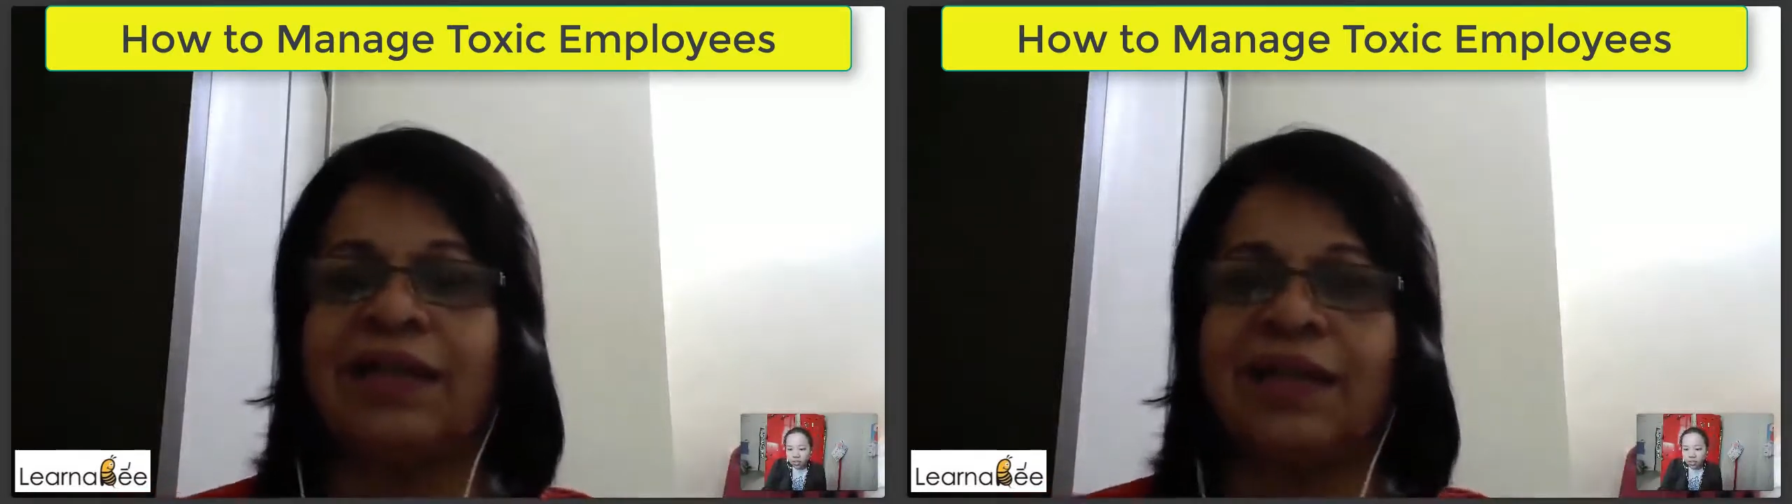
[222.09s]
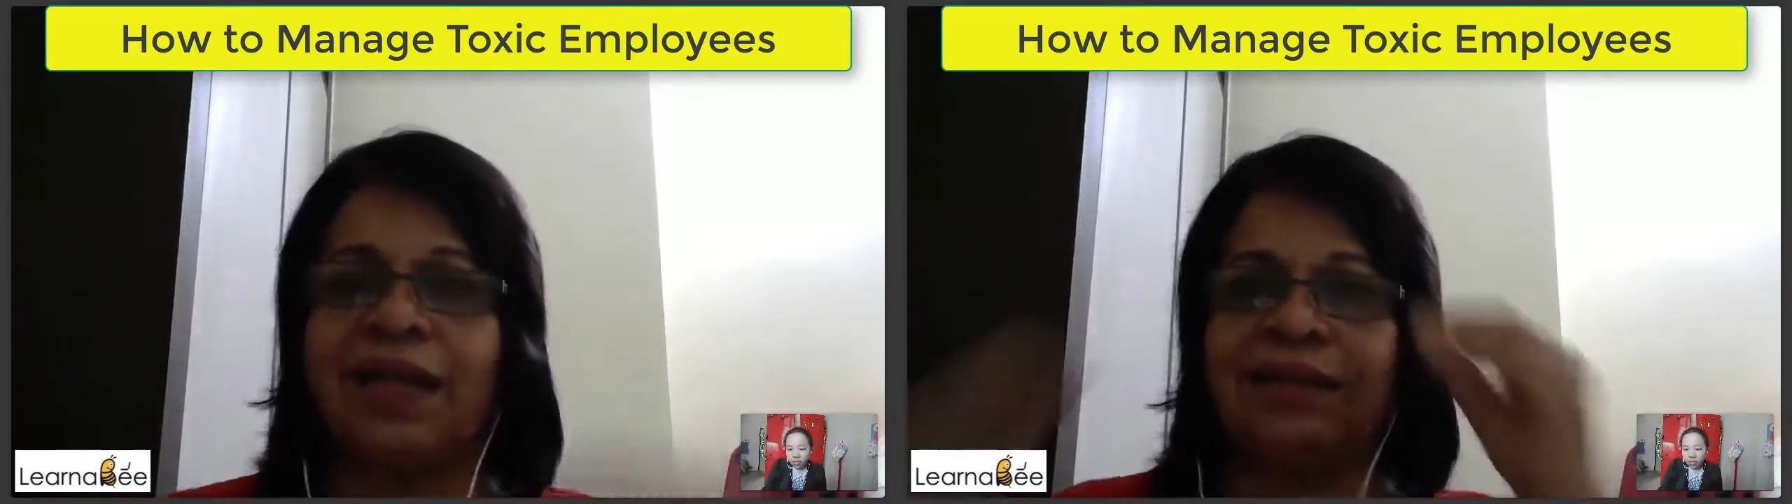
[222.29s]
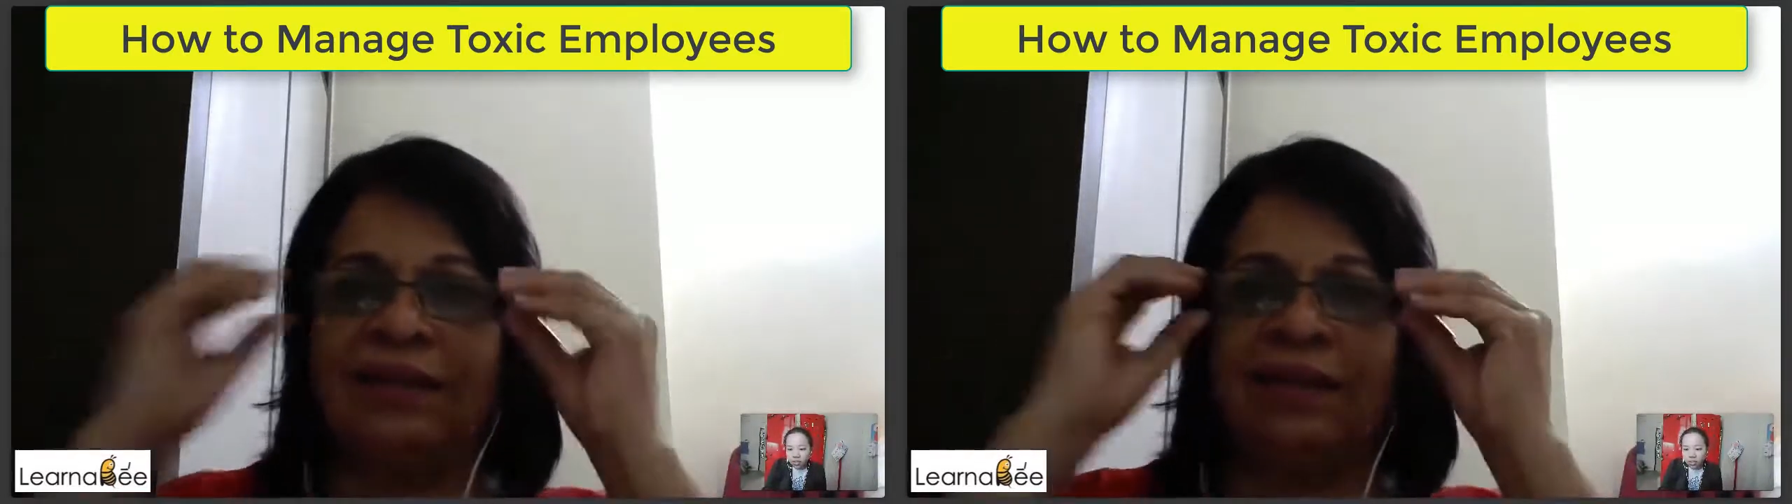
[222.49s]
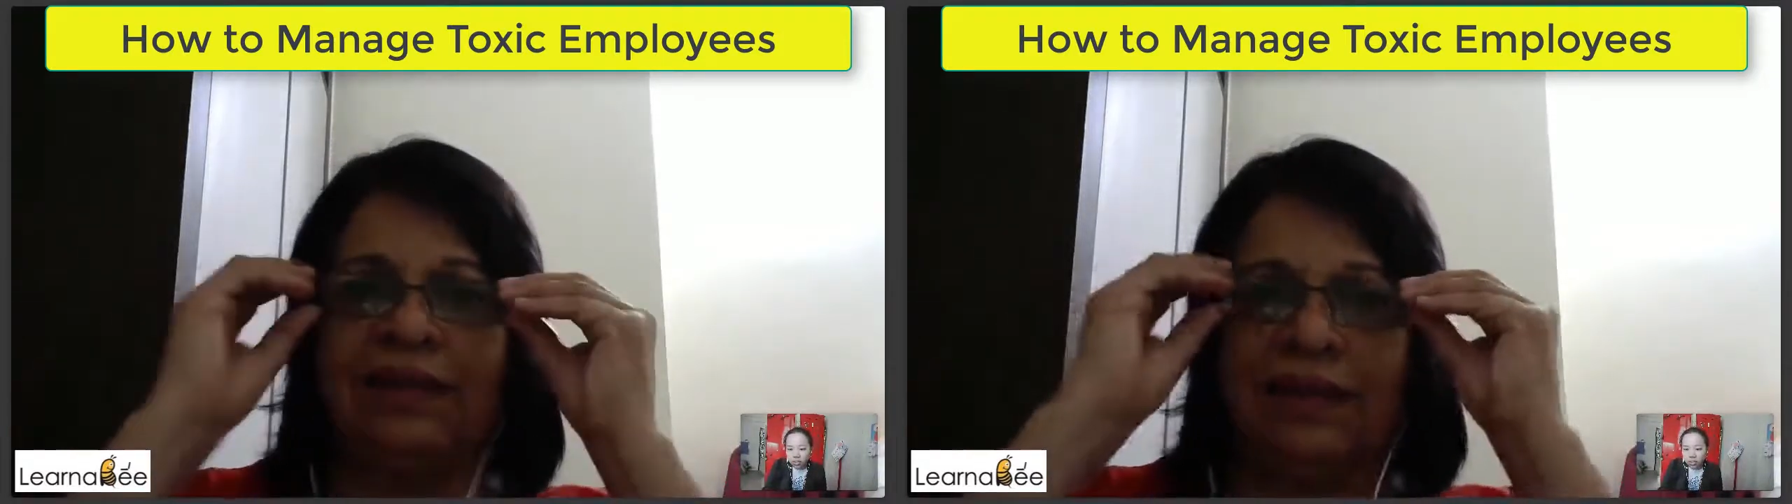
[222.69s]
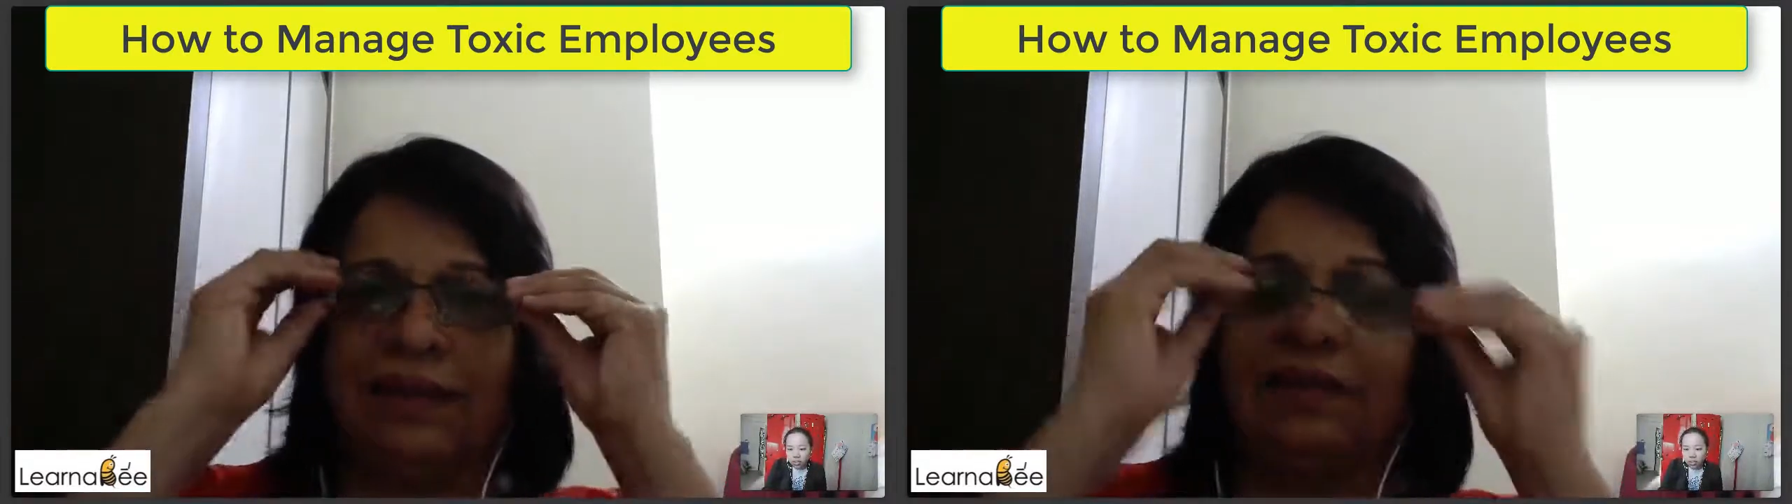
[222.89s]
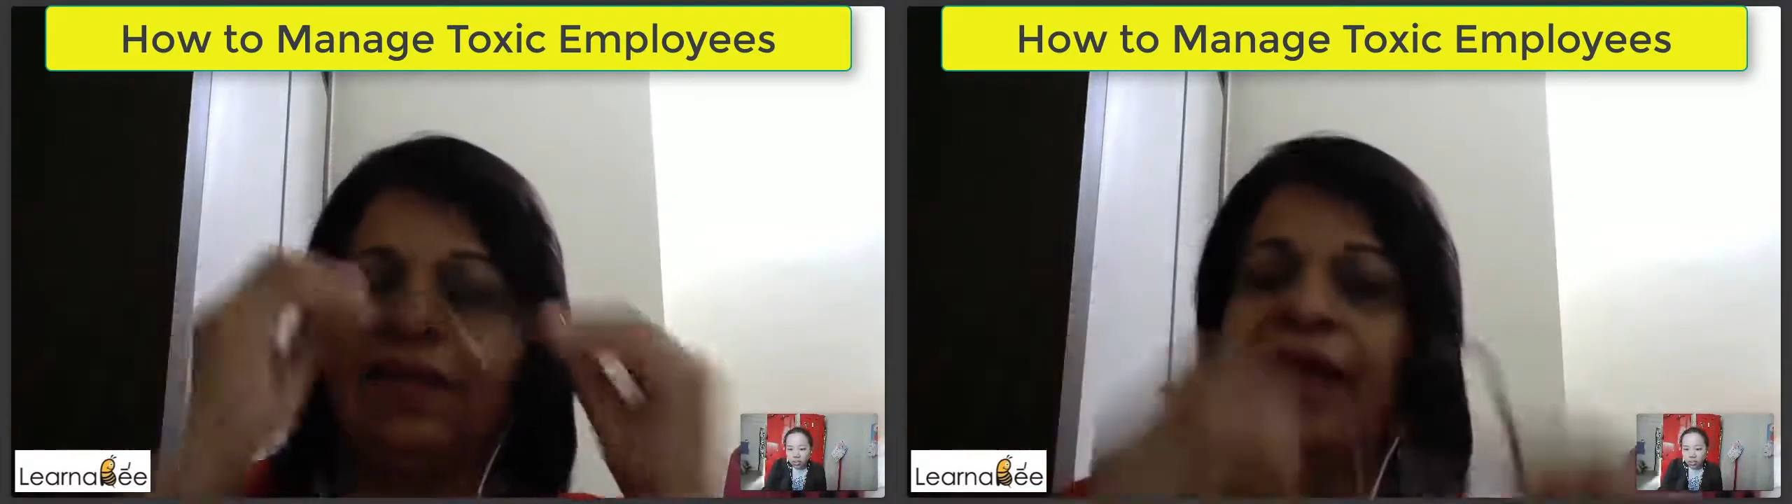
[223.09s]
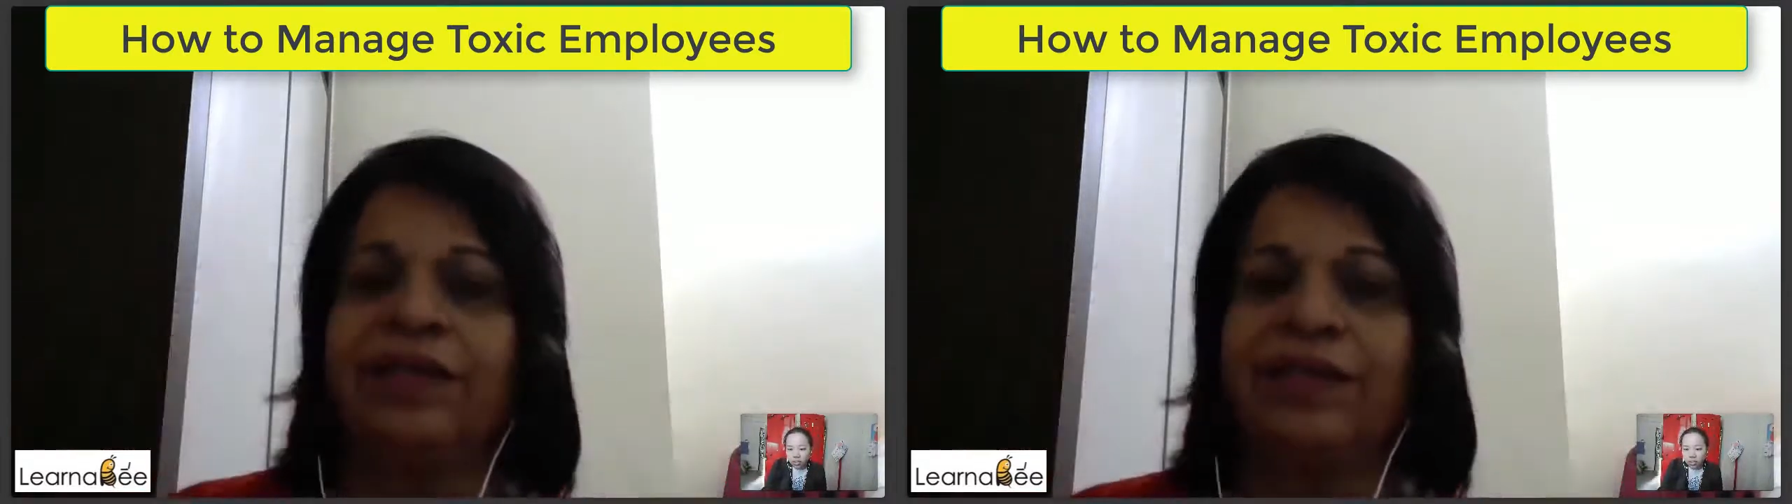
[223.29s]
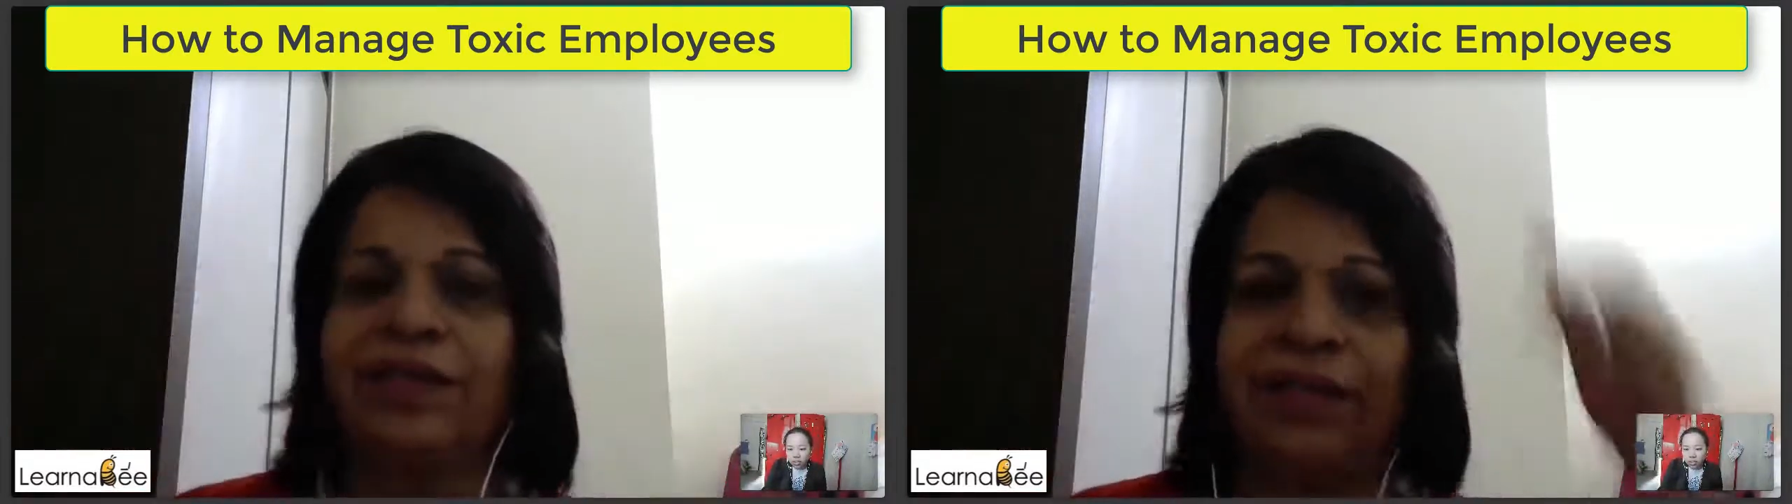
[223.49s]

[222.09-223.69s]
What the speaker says: that, then